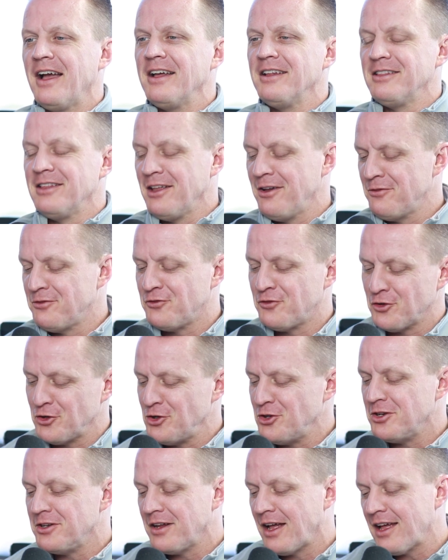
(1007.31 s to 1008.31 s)
I'd love
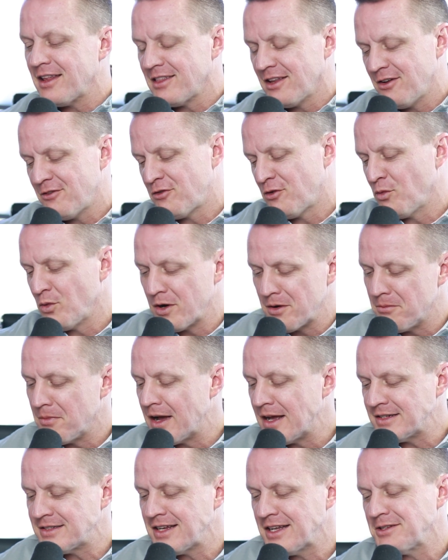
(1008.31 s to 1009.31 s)
for one of
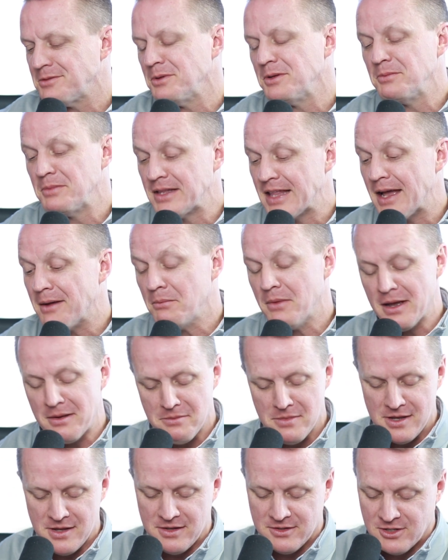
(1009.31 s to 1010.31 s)
my stats, but that might
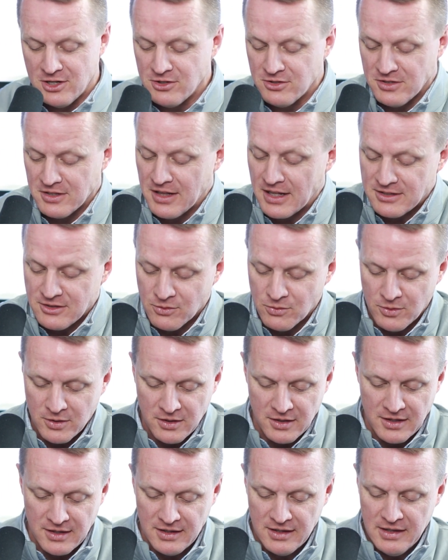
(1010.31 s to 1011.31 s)
be, seriously, that's a
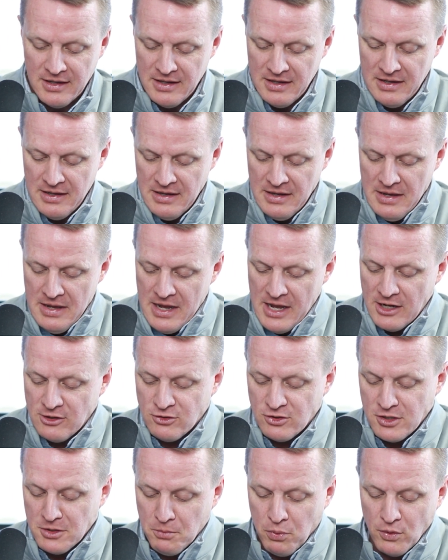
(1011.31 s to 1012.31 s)
really
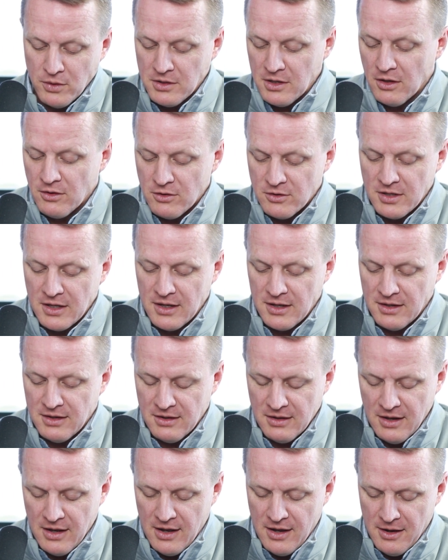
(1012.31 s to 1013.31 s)
interesting point. The other
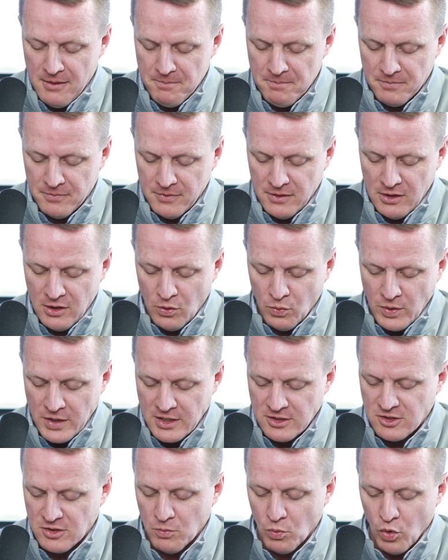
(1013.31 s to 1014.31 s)
thing, we
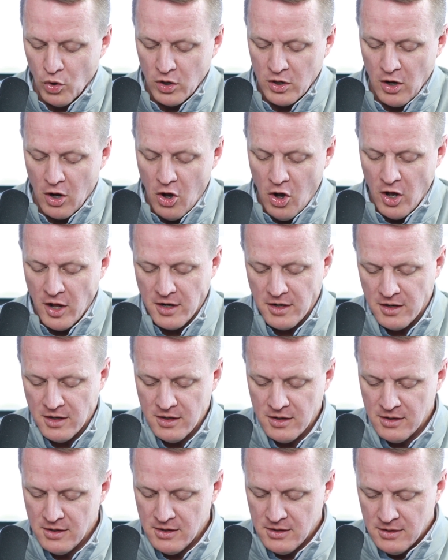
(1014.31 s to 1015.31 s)
did some work on
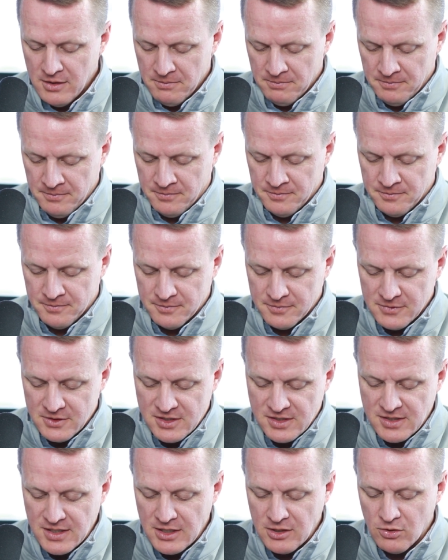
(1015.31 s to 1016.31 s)

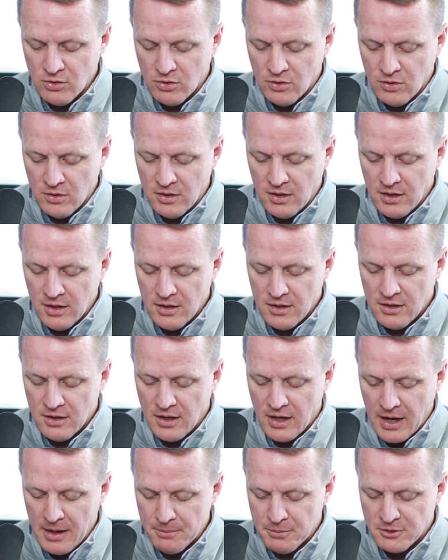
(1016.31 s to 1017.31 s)
single
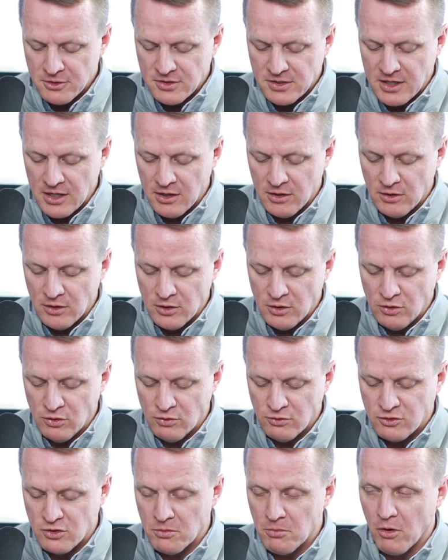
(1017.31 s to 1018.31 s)
hyperscale
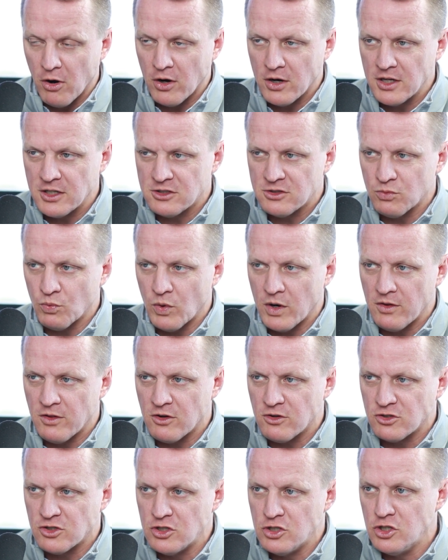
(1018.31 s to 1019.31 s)
user markets where
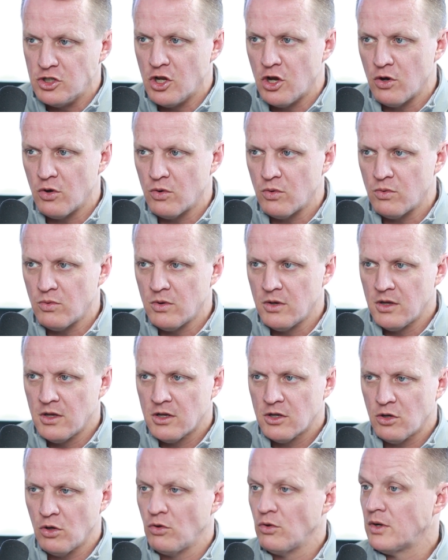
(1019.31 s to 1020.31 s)
there's no
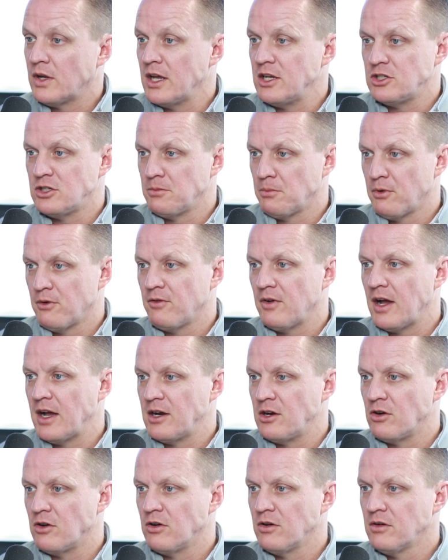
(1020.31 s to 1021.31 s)
colocation
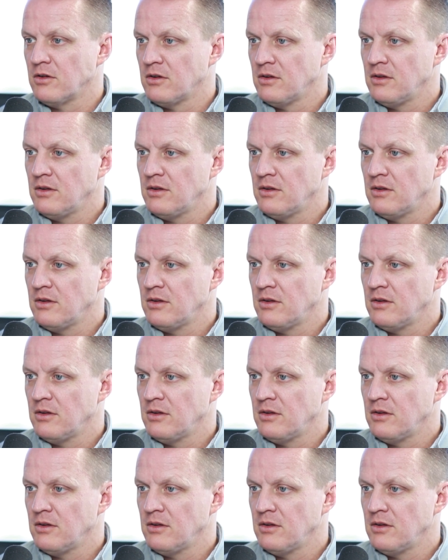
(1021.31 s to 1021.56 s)
provider